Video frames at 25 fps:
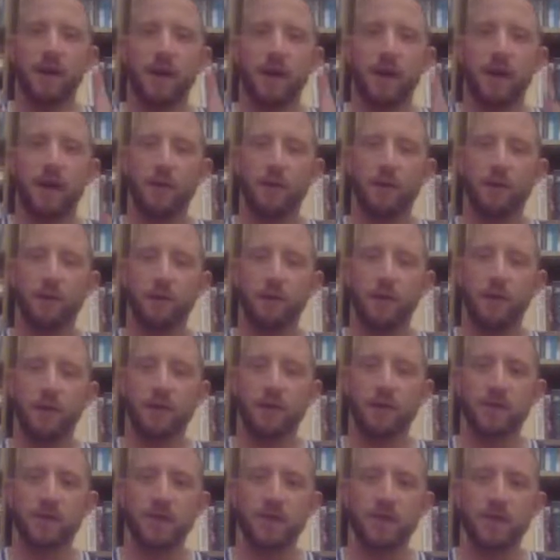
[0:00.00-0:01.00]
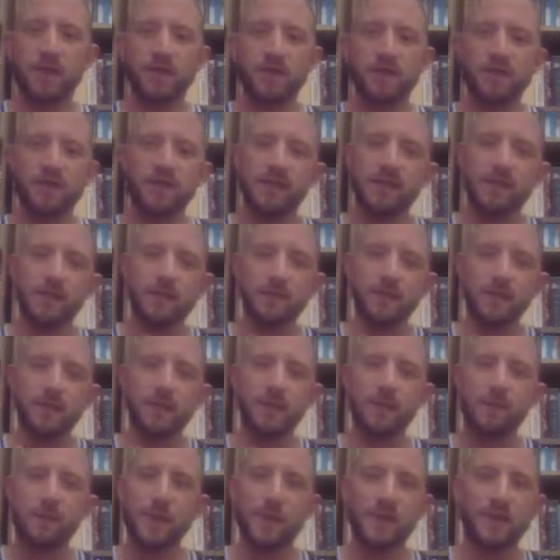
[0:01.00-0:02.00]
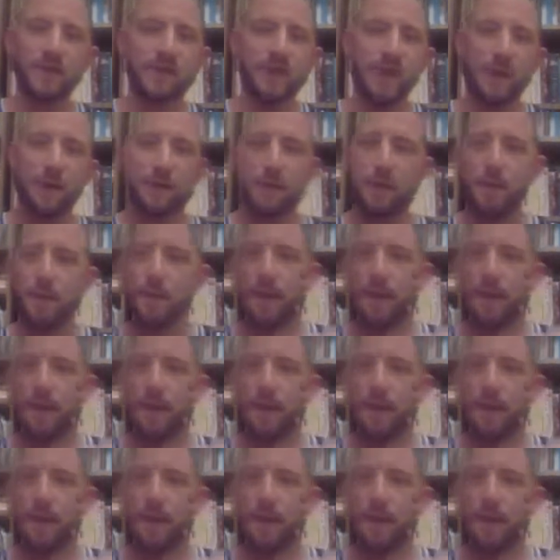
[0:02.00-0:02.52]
Hope everyone is good. That's my two minutes up.